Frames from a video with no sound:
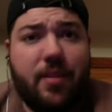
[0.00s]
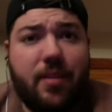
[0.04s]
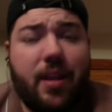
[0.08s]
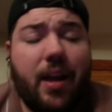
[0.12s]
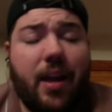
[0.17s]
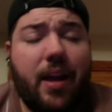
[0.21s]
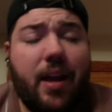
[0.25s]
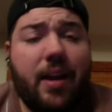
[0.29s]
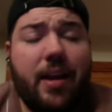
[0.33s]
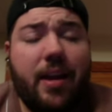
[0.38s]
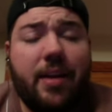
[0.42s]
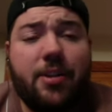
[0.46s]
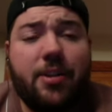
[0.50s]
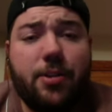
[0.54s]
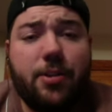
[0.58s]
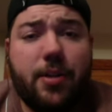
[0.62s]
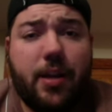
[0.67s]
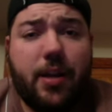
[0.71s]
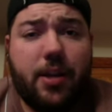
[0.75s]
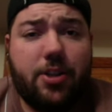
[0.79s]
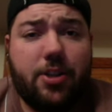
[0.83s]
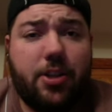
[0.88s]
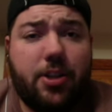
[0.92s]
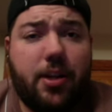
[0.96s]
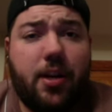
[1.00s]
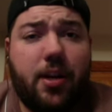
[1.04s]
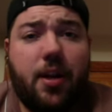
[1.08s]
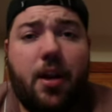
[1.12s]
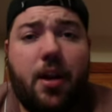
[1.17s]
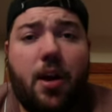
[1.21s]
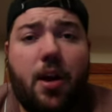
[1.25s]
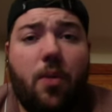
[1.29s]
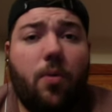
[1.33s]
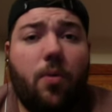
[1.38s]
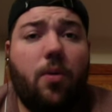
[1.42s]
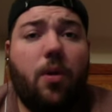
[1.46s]
An introduction
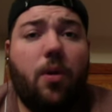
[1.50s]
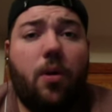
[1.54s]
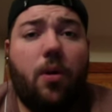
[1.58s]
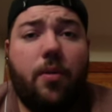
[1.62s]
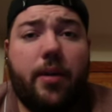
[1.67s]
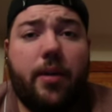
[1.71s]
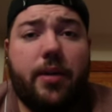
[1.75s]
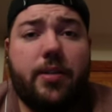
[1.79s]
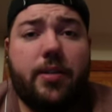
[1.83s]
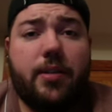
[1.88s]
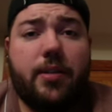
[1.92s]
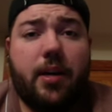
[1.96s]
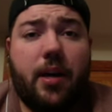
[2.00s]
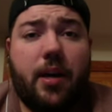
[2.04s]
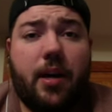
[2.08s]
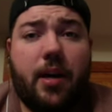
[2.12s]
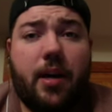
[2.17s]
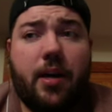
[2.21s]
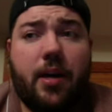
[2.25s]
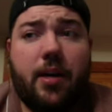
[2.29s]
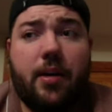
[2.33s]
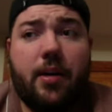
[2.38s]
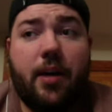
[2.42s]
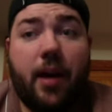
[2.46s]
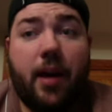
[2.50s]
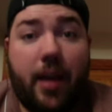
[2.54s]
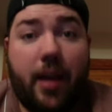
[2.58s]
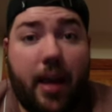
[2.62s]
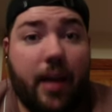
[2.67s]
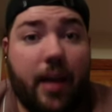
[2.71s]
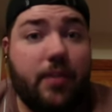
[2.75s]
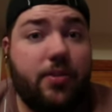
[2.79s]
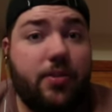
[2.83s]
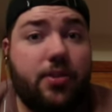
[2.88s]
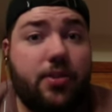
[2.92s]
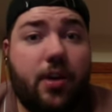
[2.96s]
will always,
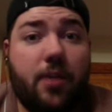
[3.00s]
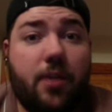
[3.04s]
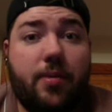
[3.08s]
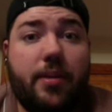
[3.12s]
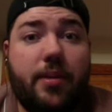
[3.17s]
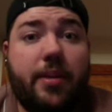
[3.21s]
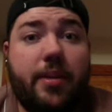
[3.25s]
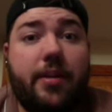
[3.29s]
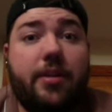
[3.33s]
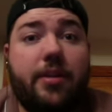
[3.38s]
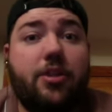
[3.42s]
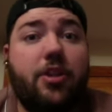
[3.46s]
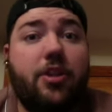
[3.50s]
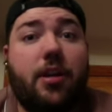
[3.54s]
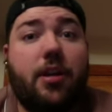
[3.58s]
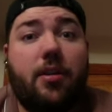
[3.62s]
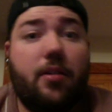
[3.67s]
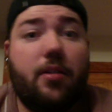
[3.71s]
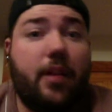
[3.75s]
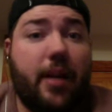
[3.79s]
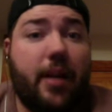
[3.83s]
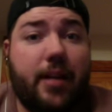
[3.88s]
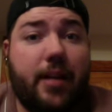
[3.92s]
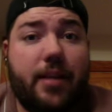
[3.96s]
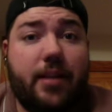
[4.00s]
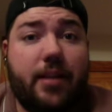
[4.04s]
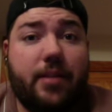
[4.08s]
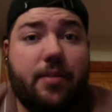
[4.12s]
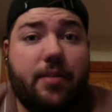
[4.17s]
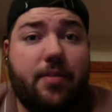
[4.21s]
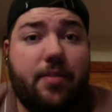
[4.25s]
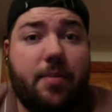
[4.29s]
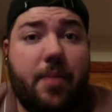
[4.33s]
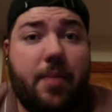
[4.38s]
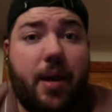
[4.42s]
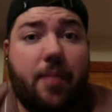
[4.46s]
again, start with the general
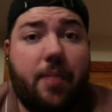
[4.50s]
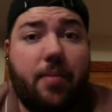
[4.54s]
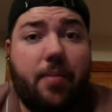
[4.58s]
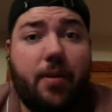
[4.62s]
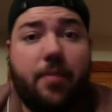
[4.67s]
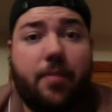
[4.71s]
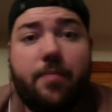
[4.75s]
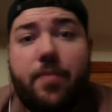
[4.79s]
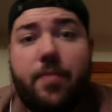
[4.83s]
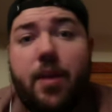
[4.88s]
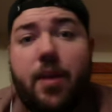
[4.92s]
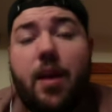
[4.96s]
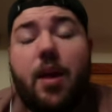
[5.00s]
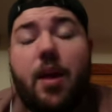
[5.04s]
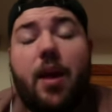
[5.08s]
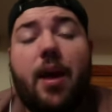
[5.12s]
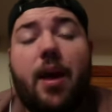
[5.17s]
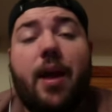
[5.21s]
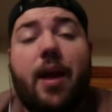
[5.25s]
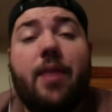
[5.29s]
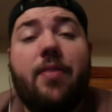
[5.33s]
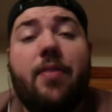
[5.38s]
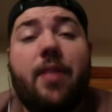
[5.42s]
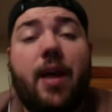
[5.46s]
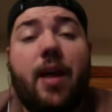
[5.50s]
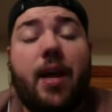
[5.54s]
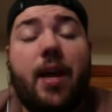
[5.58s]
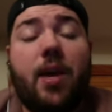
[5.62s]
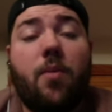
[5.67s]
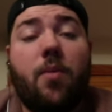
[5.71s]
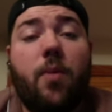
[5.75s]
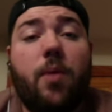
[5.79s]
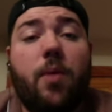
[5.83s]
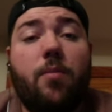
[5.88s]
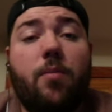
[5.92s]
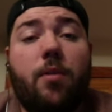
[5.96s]
ideas of the paper, and
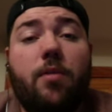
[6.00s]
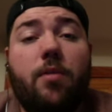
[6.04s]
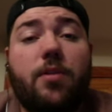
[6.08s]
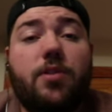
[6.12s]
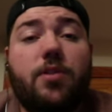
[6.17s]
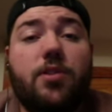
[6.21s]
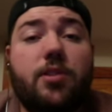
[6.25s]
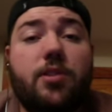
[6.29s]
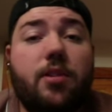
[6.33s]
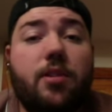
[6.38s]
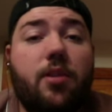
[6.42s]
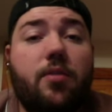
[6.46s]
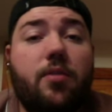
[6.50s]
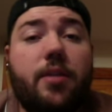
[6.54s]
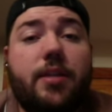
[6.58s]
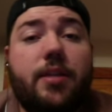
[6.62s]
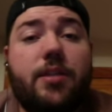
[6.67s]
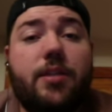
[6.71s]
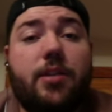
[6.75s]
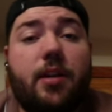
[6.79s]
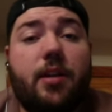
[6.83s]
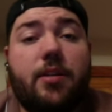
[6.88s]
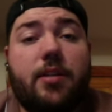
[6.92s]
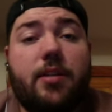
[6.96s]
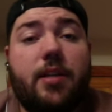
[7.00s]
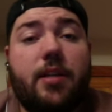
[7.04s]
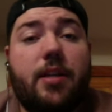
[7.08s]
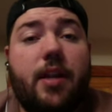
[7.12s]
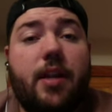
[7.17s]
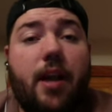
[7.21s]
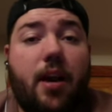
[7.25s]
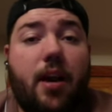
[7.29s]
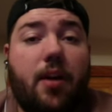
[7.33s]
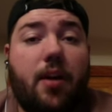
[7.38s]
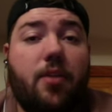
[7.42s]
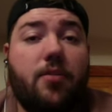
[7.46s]
then we will slowly start to
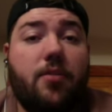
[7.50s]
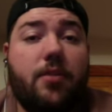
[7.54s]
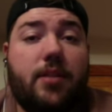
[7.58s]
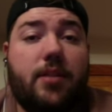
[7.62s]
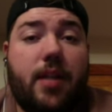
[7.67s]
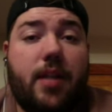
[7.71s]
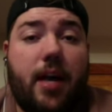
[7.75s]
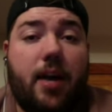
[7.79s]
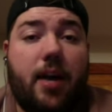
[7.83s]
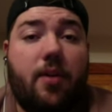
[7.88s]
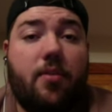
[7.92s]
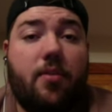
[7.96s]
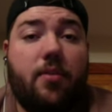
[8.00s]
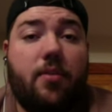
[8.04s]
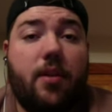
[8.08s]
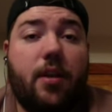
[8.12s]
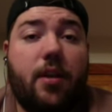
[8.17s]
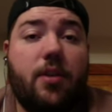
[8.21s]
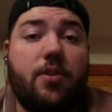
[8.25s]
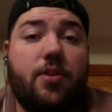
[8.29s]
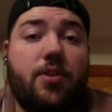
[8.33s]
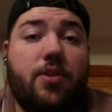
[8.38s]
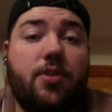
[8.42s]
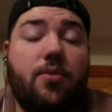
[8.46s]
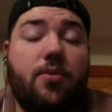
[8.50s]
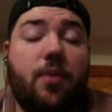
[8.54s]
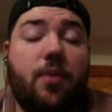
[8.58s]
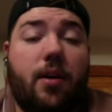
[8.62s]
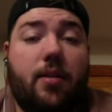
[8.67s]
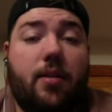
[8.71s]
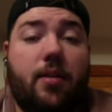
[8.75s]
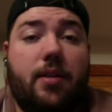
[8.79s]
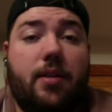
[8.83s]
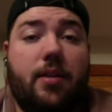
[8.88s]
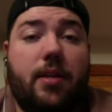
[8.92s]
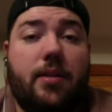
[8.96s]
narrow down to
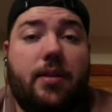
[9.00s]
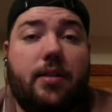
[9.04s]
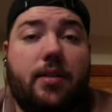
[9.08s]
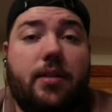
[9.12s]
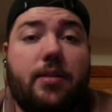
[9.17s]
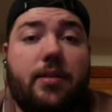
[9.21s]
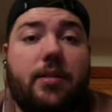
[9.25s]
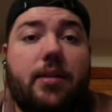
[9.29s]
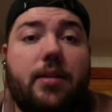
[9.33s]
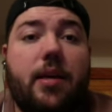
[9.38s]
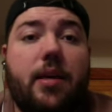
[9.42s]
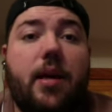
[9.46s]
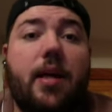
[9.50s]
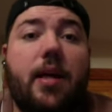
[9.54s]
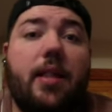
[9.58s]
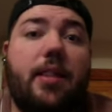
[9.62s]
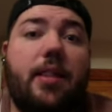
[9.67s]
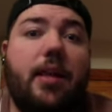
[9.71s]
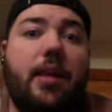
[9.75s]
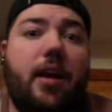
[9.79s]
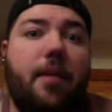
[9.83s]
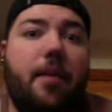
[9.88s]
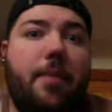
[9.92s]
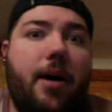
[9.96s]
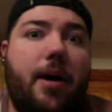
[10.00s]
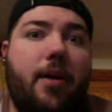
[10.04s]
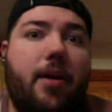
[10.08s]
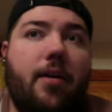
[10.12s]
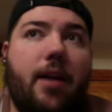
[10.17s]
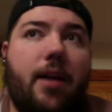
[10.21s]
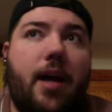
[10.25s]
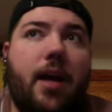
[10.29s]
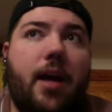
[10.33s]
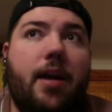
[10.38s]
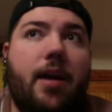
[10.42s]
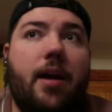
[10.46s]
our thesis. Think
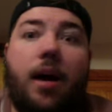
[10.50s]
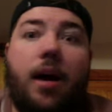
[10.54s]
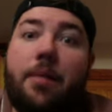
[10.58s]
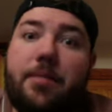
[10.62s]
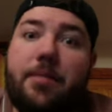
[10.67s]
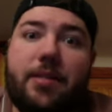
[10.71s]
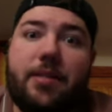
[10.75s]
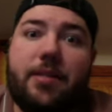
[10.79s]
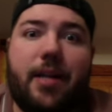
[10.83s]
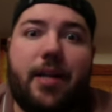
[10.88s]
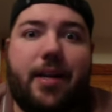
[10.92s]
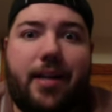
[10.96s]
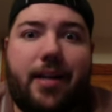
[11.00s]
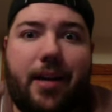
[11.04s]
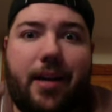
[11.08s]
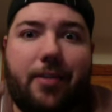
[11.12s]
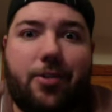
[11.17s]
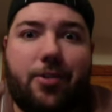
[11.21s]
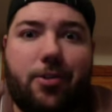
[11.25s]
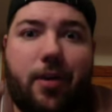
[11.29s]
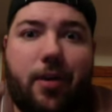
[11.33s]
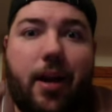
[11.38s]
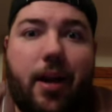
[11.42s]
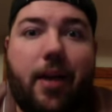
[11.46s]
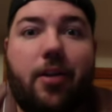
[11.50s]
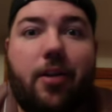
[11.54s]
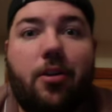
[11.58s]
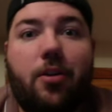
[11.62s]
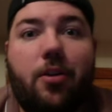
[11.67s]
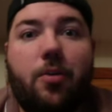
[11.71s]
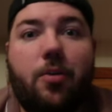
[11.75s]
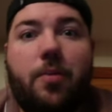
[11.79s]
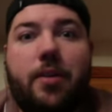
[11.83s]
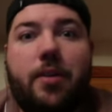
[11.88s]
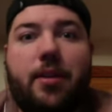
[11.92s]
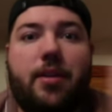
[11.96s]
about an upside down
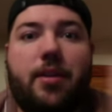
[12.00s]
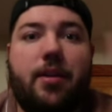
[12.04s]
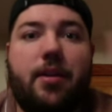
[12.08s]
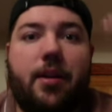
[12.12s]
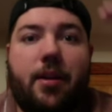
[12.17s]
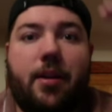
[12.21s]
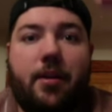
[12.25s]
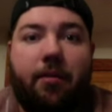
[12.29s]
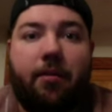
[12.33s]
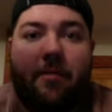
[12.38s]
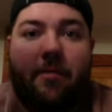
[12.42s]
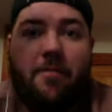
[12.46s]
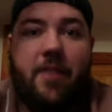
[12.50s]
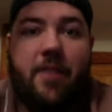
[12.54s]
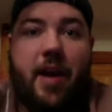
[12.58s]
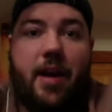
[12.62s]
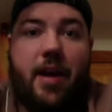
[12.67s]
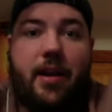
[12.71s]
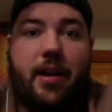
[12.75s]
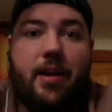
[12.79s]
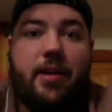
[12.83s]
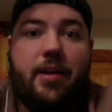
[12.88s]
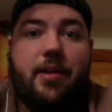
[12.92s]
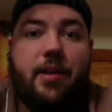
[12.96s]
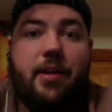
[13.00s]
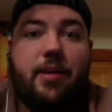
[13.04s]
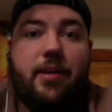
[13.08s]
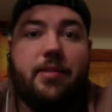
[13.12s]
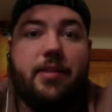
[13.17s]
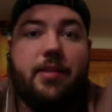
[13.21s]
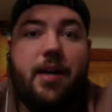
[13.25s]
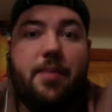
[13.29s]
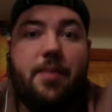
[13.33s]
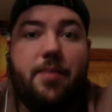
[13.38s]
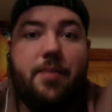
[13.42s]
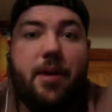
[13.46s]
triangle with the fat end on
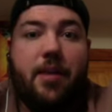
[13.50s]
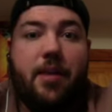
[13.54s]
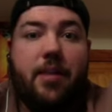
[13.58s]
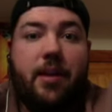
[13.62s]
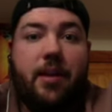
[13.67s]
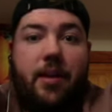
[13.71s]
top, and then it